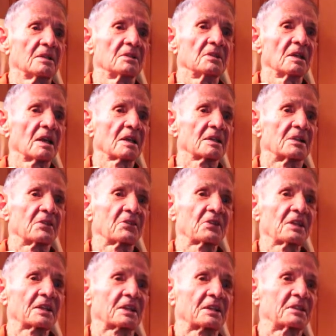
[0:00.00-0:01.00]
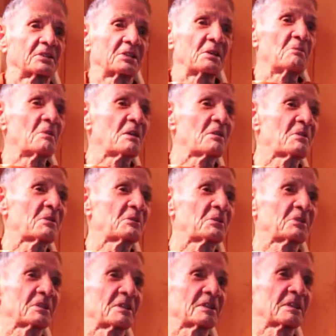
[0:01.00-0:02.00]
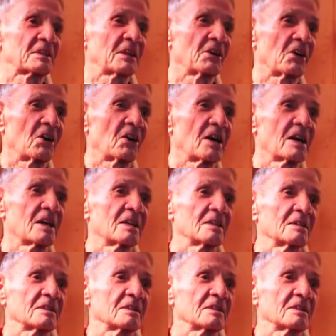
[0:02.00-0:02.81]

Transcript: you think Some of it was all right.